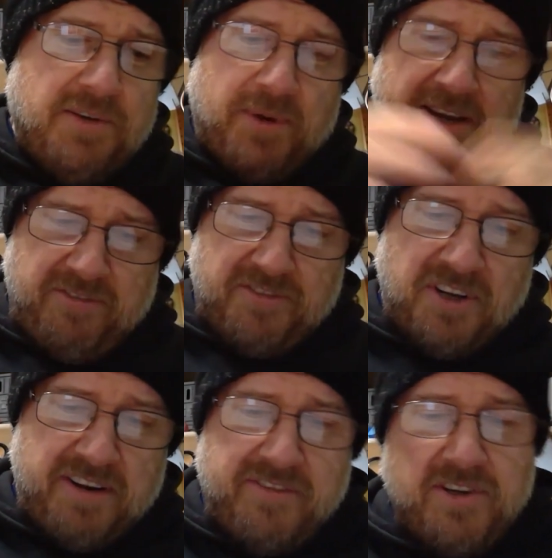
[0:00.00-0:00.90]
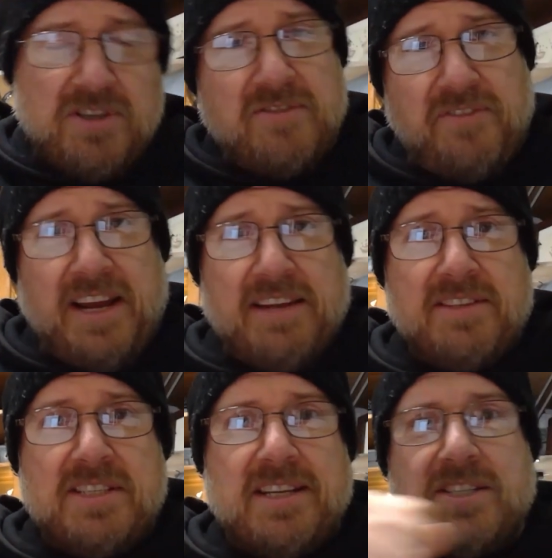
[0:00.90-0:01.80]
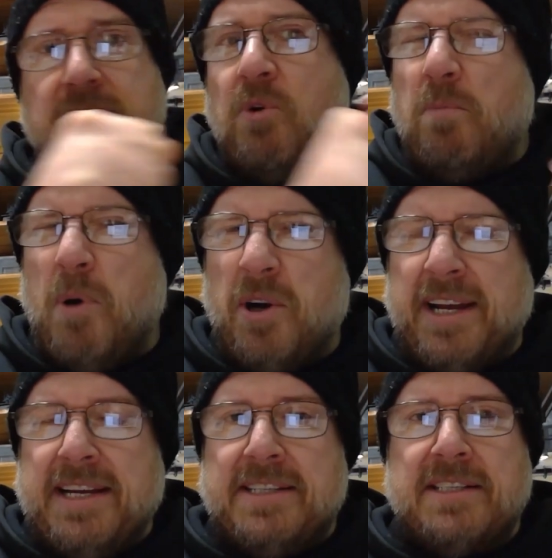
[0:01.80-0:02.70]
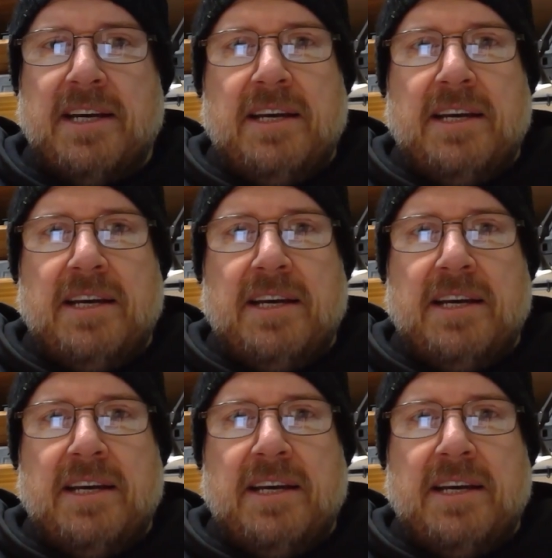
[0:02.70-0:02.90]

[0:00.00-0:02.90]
We have diverse faiths. There's small pockets